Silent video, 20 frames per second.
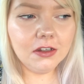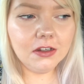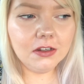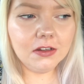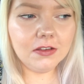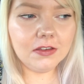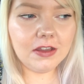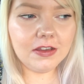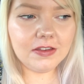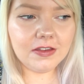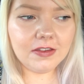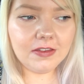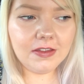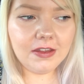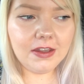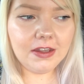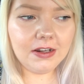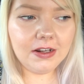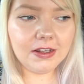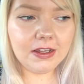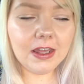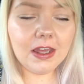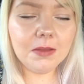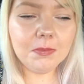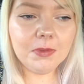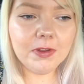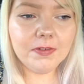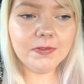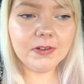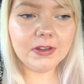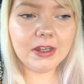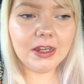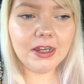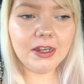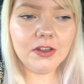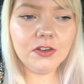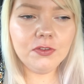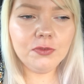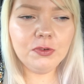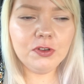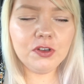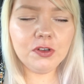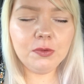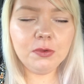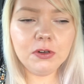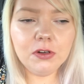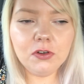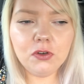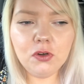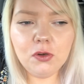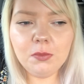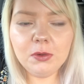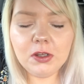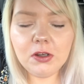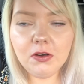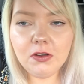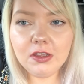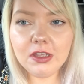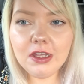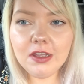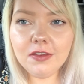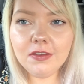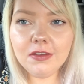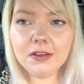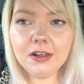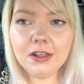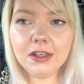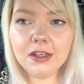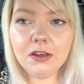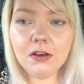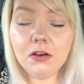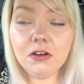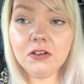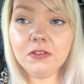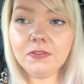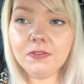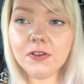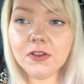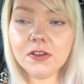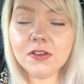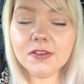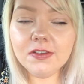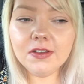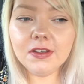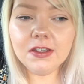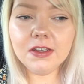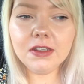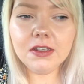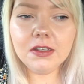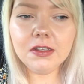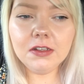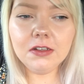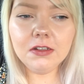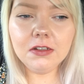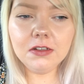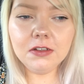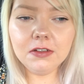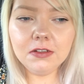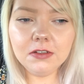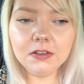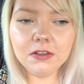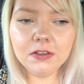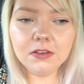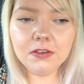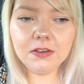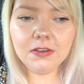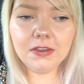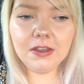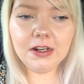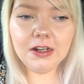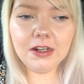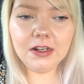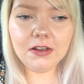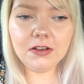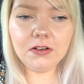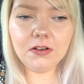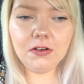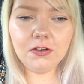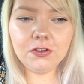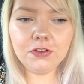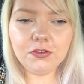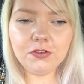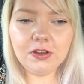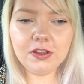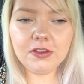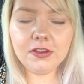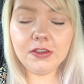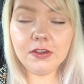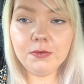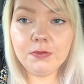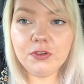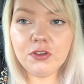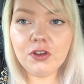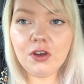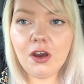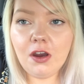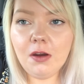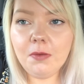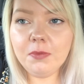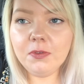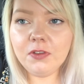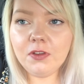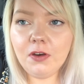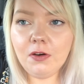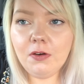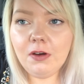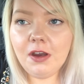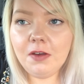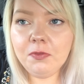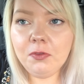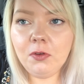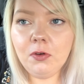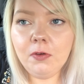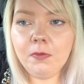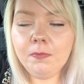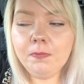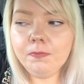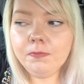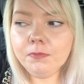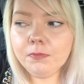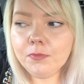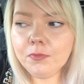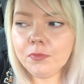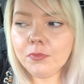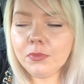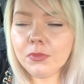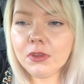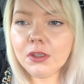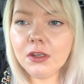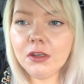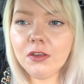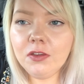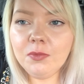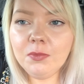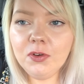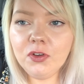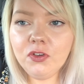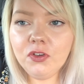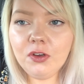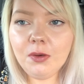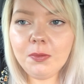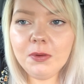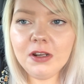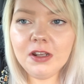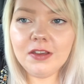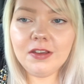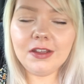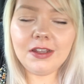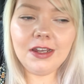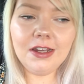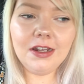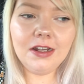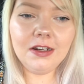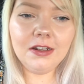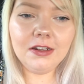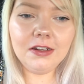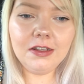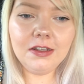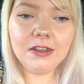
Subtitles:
Because as I said, I came here for cash, which I would have normally got yesterday on a Thursday, so then I could go straight to the other shop. So I've done as much shopping as I can